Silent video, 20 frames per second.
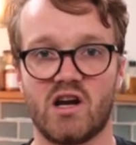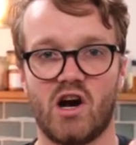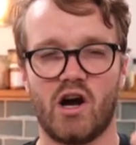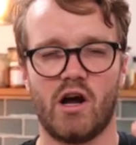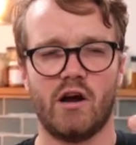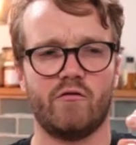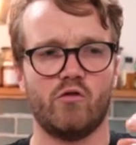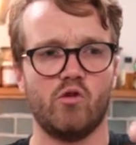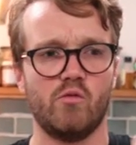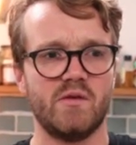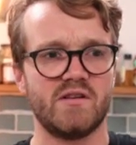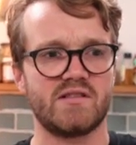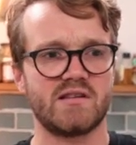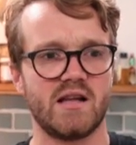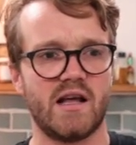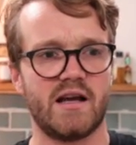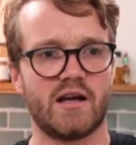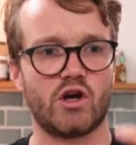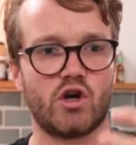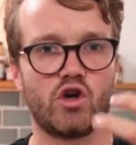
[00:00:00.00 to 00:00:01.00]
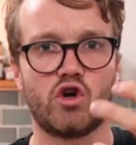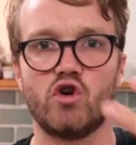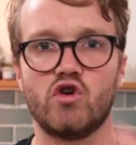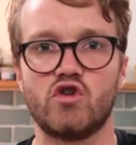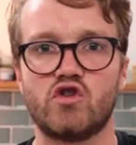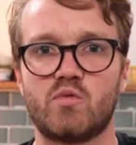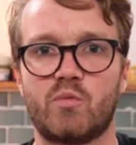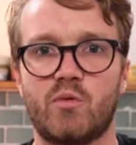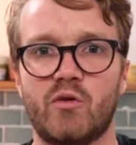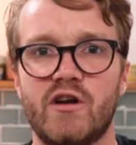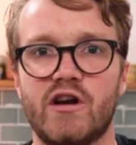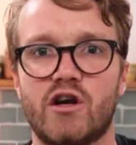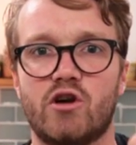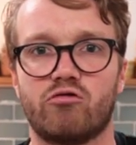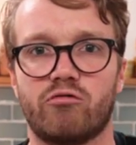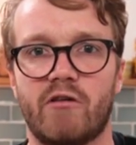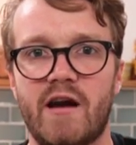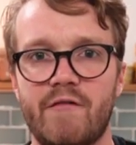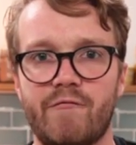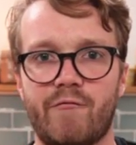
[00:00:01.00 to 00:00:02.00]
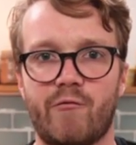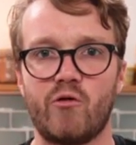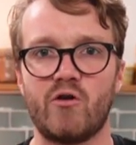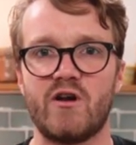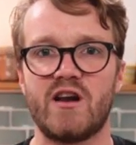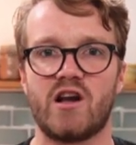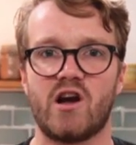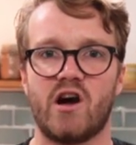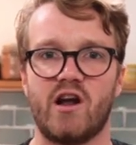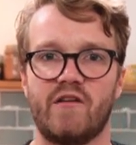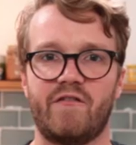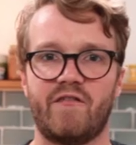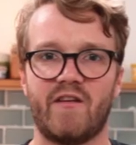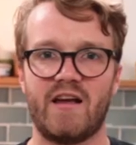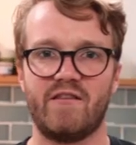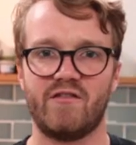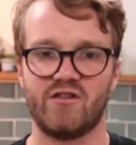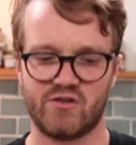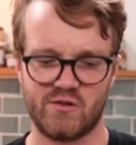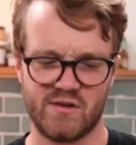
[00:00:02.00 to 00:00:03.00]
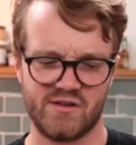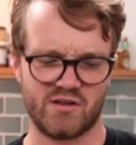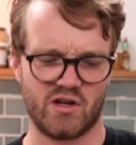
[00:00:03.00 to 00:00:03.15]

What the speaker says: kind of almost like gooseberry, grapefruity kind of flavors to it.